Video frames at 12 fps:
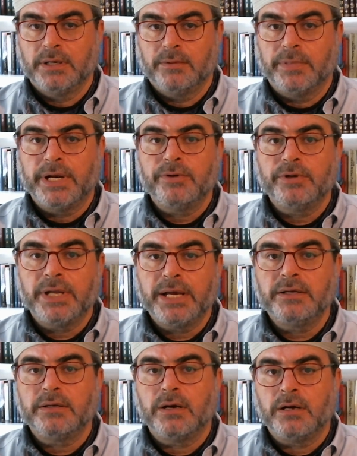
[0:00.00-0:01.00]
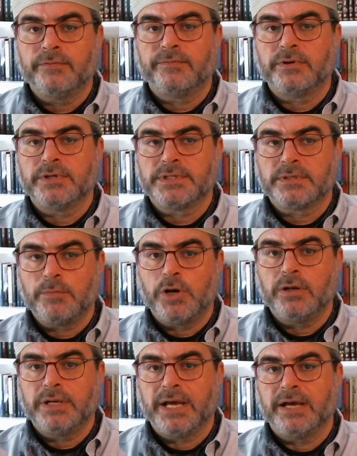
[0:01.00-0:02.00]
But I would like to offer a
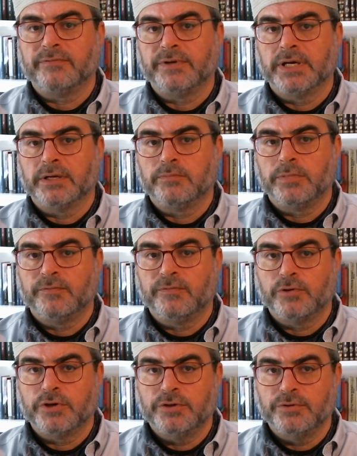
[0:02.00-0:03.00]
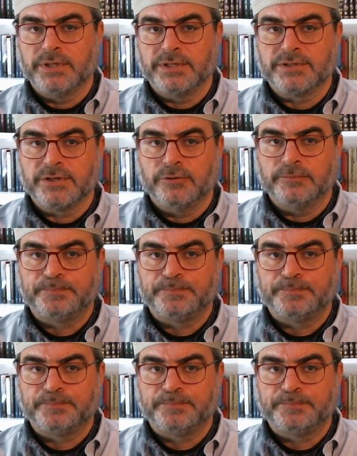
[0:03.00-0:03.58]
small caveat before doing so.